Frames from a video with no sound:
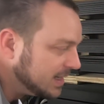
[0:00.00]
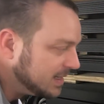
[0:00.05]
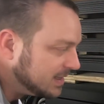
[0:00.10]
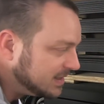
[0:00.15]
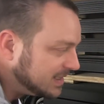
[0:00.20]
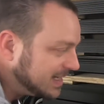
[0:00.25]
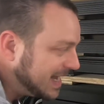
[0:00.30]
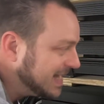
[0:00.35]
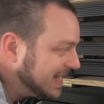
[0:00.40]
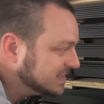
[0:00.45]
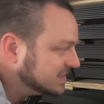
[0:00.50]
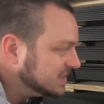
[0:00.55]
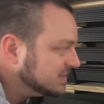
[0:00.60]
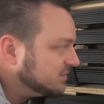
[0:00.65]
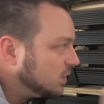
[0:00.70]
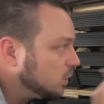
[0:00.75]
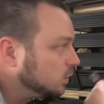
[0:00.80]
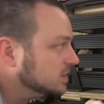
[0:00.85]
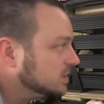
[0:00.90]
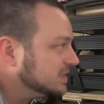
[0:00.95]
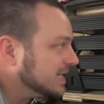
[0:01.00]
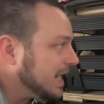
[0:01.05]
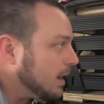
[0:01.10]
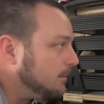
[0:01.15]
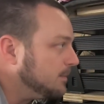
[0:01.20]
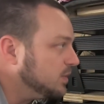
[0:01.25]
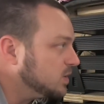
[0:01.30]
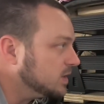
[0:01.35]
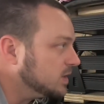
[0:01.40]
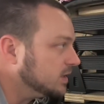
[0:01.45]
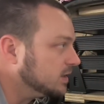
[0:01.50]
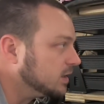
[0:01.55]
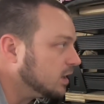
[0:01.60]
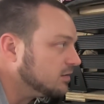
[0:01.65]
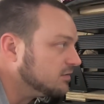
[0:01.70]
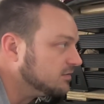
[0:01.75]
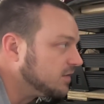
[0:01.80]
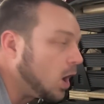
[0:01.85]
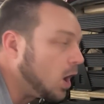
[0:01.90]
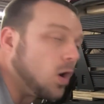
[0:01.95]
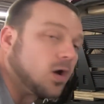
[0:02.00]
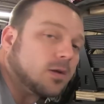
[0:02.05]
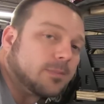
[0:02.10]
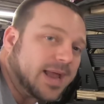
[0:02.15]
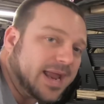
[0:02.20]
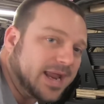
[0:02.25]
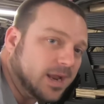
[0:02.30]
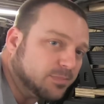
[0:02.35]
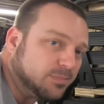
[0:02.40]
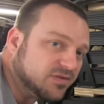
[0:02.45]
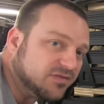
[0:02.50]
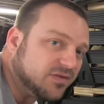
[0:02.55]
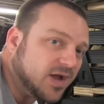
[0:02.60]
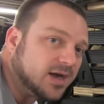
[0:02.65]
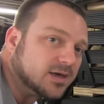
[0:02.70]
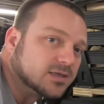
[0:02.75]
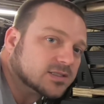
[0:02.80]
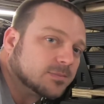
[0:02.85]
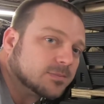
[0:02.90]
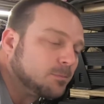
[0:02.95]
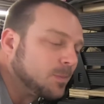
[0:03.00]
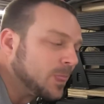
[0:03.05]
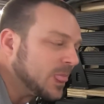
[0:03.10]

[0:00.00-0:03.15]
the AC voltage output of all of my amplifiers.